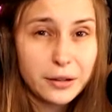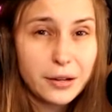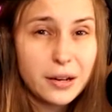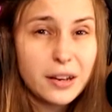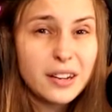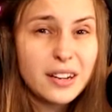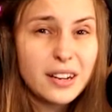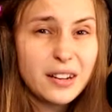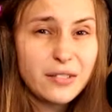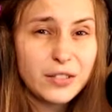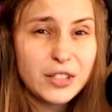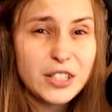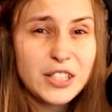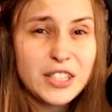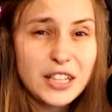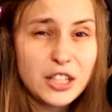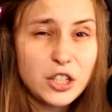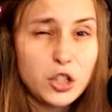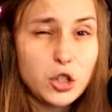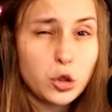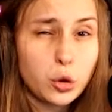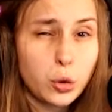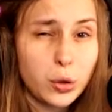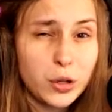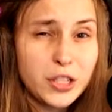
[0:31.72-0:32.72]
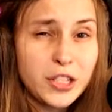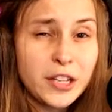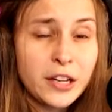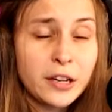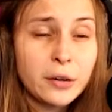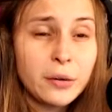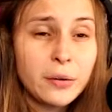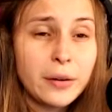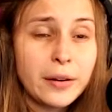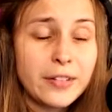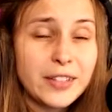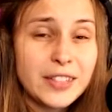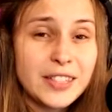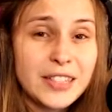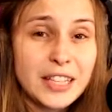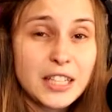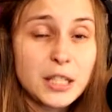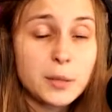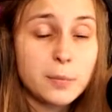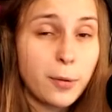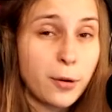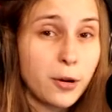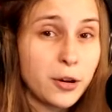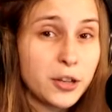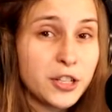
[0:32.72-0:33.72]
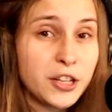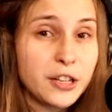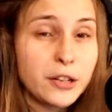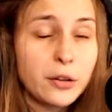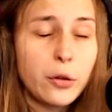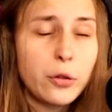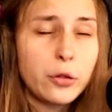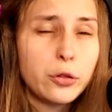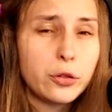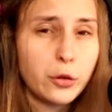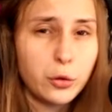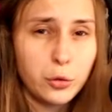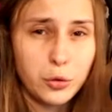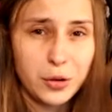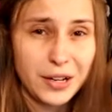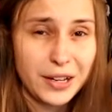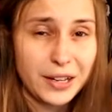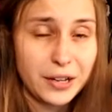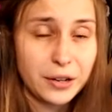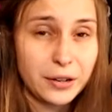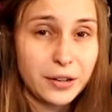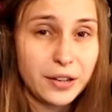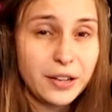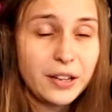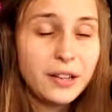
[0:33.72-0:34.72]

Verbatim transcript: on it if it says Join Channel. If it says "Part Channel, don't click on